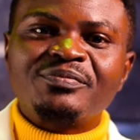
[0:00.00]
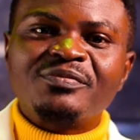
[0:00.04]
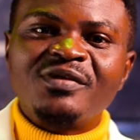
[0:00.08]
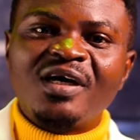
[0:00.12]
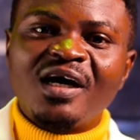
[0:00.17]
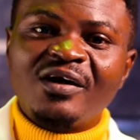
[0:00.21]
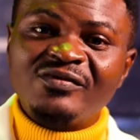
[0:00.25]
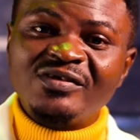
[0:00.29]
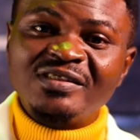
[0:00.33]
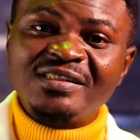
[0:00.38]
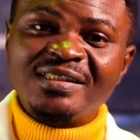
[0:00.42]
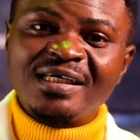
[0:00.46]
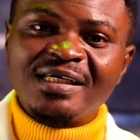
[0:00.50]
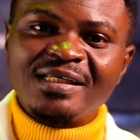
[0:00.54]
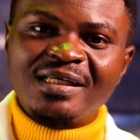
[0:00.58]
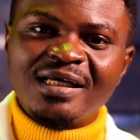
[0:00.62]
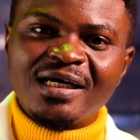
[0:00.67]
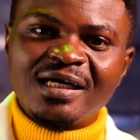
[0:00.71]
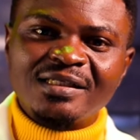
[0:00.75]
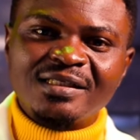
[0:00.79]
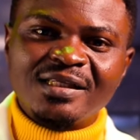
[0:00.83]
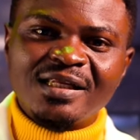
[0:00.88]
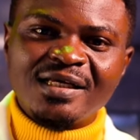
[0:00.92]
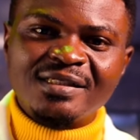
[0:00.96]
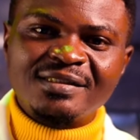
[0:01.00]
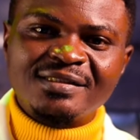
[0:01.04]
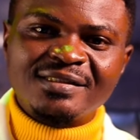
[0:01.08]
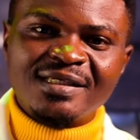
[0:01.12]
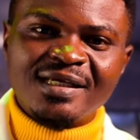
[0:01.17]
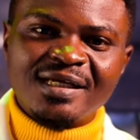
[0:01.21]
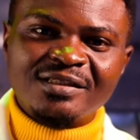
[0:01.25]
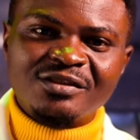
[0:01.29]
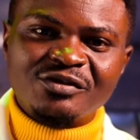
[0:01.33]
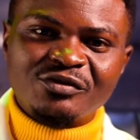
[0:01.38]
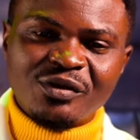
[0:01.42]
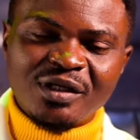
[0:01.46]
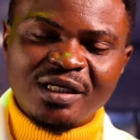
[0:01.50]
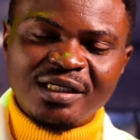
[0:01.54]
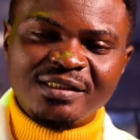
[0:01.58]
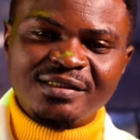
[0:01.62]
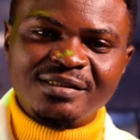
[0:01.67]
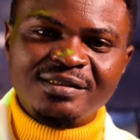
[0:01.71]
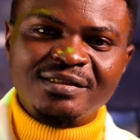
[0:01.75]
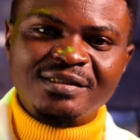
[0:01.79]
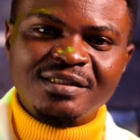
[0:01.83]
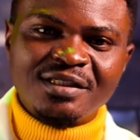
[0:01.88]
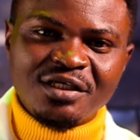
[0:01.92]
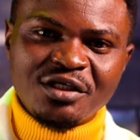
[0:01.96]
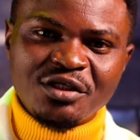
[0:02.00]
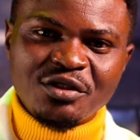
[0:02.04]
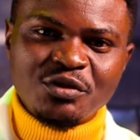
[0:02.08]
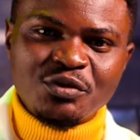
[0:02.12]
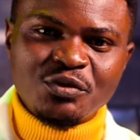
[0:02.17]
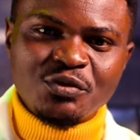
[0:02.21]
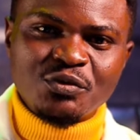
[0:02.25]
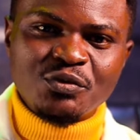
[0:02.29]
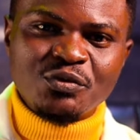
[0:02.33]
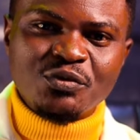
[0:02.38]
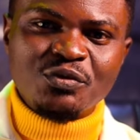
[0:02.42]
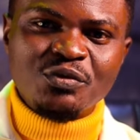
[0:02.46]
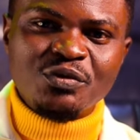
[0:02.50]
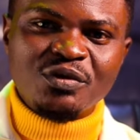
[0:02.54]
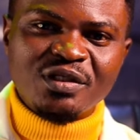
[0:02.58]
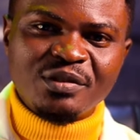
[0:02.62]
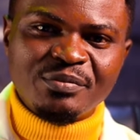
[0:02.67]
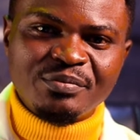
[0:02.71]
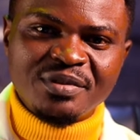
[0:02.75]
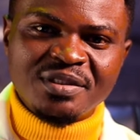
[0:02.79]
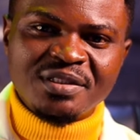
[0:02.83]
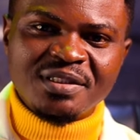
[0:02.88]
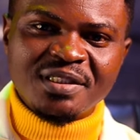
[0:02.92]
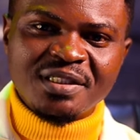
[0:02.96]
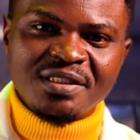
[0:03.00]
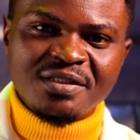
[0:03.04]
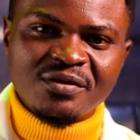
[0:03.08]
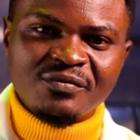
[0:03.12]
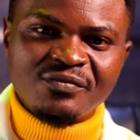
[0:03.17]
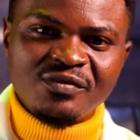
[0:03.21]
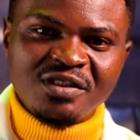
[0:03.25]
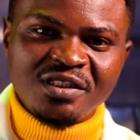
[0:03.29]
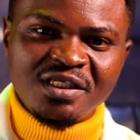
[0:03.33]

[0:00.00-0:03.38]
having said that, let's get right into the business of the